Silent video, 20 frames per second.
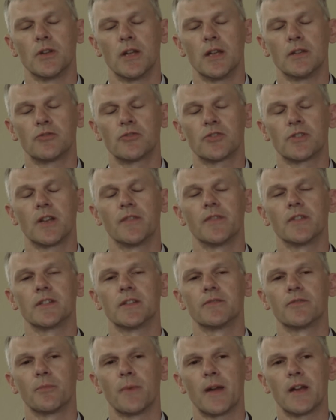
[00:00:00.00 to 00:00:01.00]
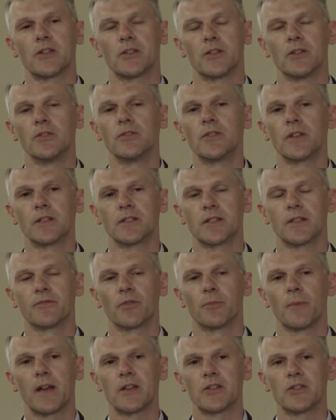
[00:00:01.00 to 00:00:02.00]
interested in this information, using this
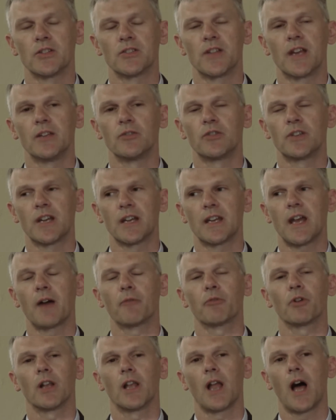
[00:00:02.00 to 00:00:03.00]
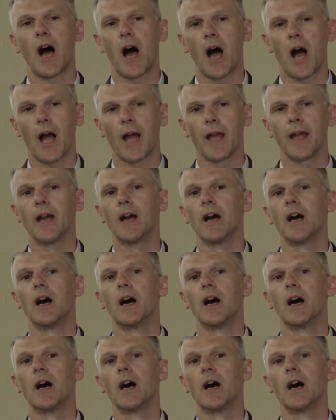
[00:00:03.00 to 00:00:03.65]
information, is that you cannot rely